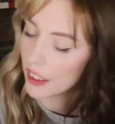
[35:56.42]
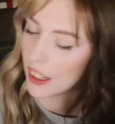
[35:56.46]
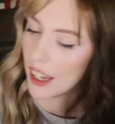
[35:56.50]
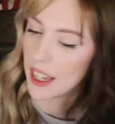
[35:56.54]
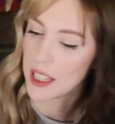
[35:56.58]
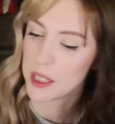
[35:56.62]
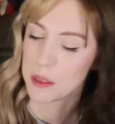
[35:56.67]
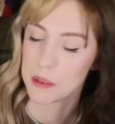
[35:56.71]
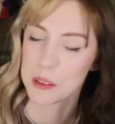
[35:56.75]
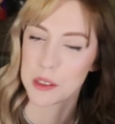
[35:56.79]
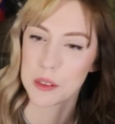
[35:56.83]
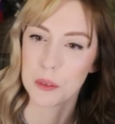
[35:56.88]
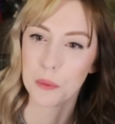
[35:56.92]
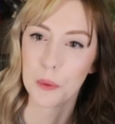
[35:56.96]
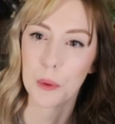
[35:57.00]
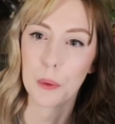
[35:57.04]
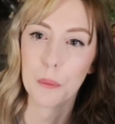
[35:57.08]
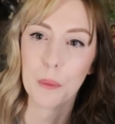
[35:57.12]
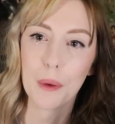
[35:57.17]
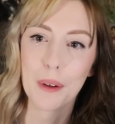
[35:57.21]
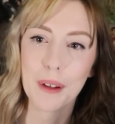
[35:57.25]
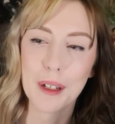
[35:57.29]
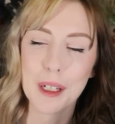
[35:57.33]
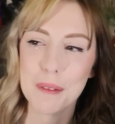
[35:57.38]
You guys were so
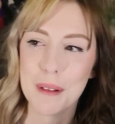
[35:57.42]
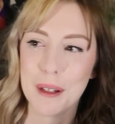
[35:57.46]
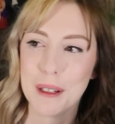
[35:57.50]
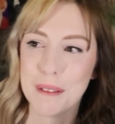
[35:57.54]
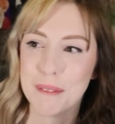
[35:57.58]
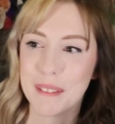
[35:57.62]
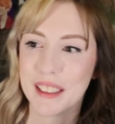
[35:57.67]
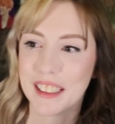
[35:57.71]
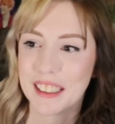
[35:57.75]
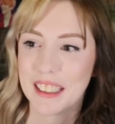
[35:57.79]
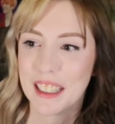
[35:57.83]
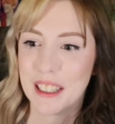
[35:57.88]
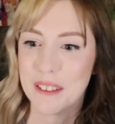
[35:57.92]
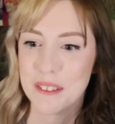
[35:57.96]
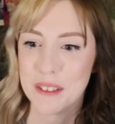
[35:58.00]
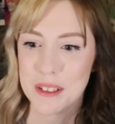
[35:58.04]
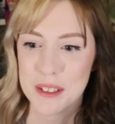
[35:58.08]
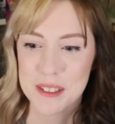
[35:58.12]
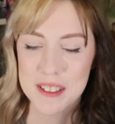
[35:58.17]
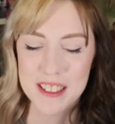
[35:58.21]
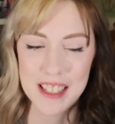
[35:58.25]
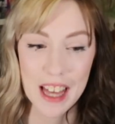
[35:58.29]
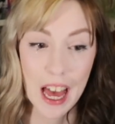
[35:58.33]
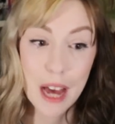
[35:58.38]
worried about me, and
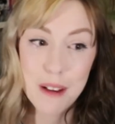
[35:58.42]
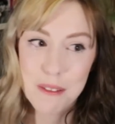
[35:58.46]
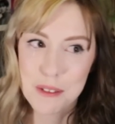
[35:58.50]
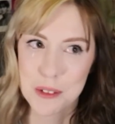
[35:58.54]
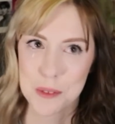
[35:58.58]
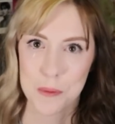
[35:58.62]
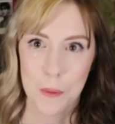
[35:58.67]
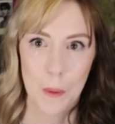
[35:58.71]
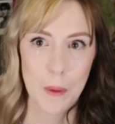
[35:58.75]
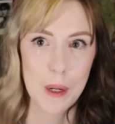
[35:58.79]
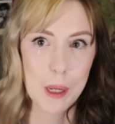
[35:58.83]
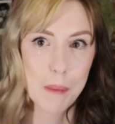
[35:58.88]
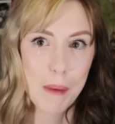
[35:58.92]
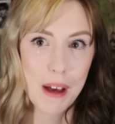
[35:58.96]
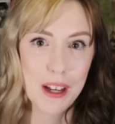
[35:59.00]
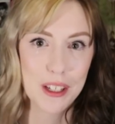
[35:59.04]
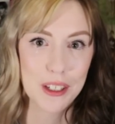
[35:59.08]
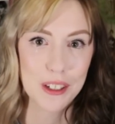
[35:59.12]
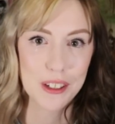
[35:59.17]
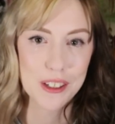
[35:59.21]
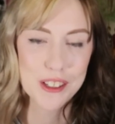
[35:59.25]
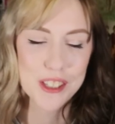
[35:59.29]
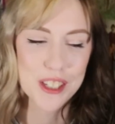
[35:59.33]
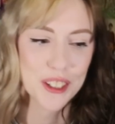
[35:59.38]
I was worried
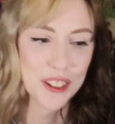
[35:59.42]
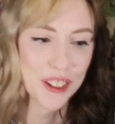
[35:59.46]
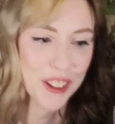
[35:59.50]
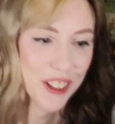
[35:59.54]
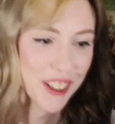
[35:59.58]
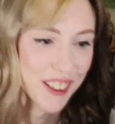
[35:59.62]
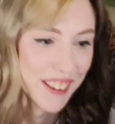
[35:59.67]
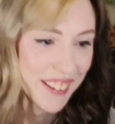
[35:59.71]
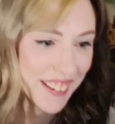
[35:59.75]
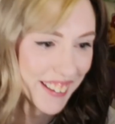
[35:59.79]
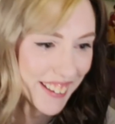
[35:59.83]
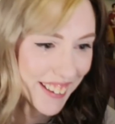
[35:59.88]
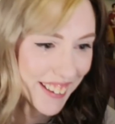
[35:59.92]
about you too.